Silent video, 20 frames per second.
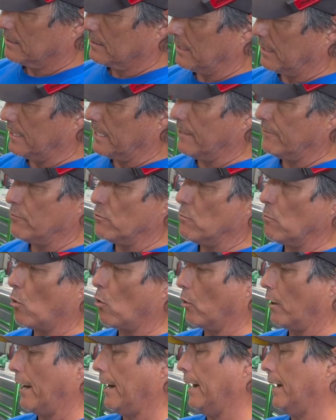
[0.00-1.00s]
gonna give you
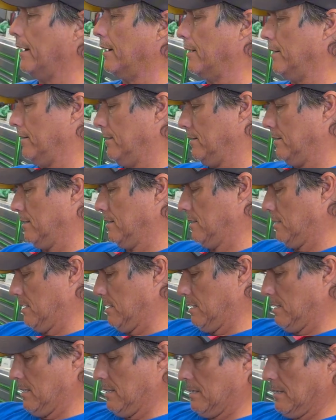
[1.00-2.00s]
more air and
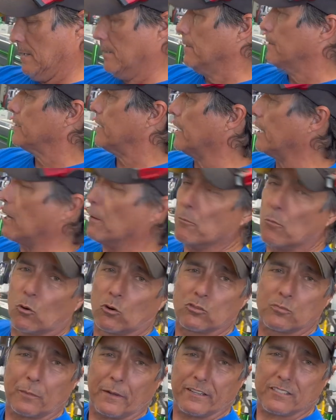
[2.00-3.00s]
take up more
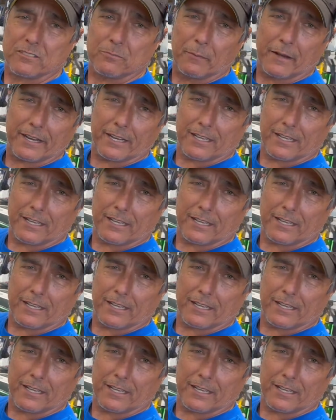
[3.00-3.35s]
space in my